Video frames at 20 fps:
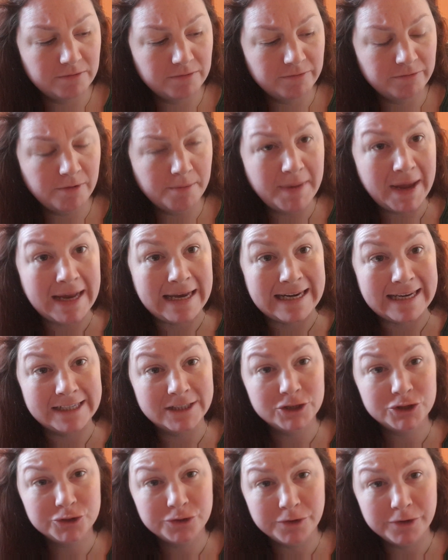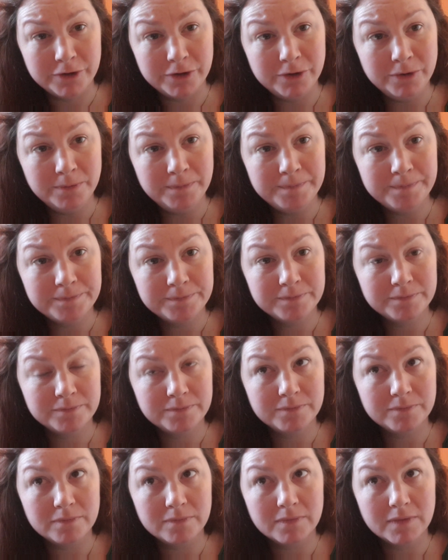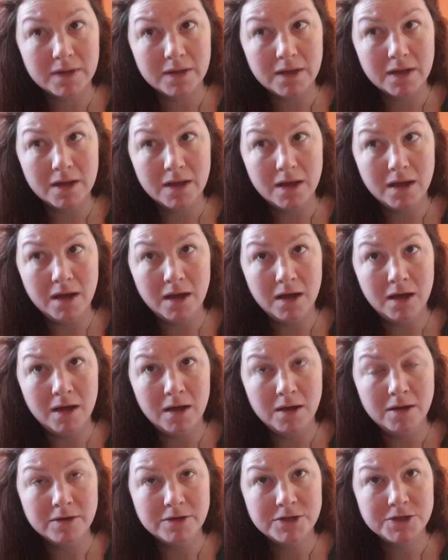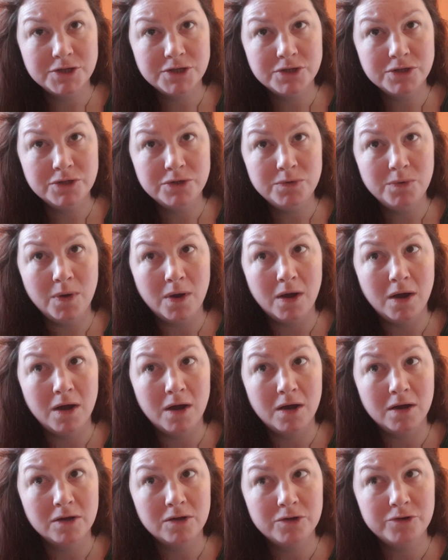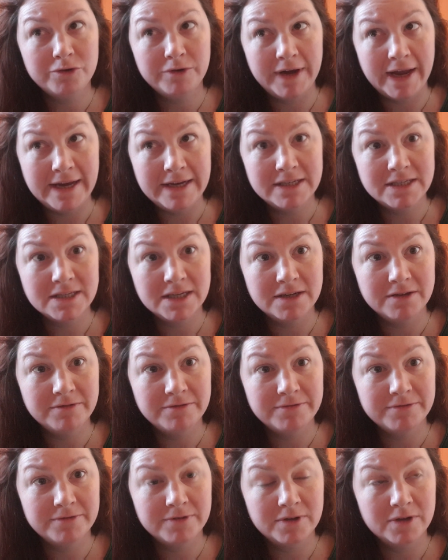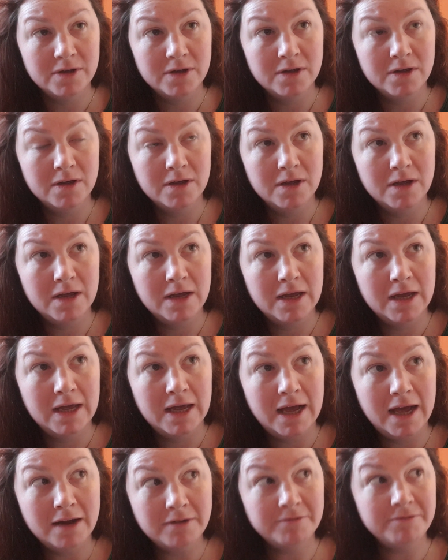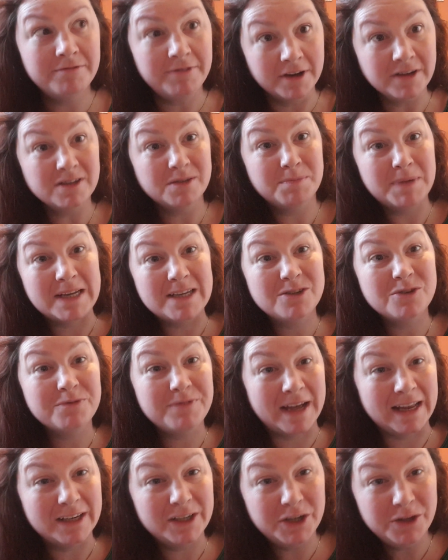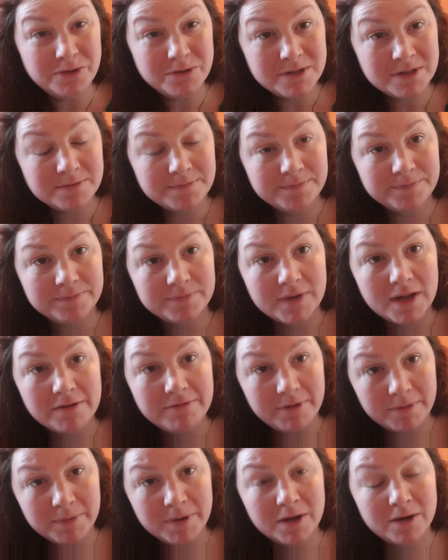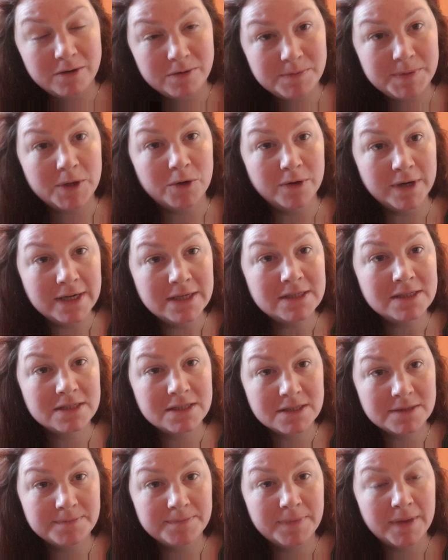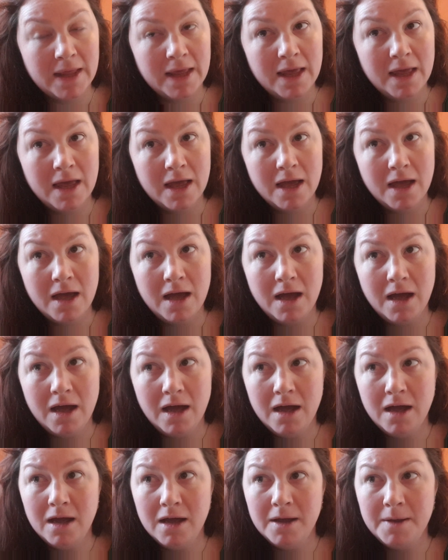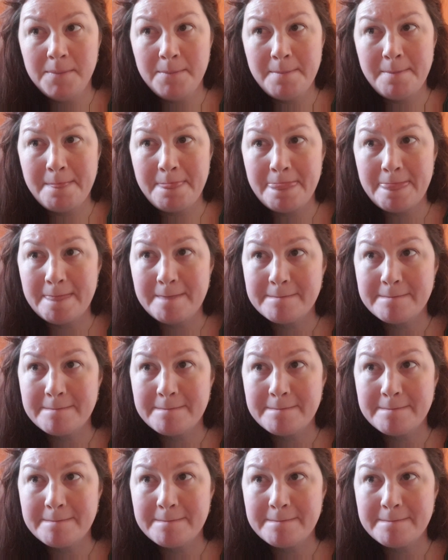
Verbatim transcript: remaining true uh, to our creative and fundamental values, if I'm going to be honest. Um,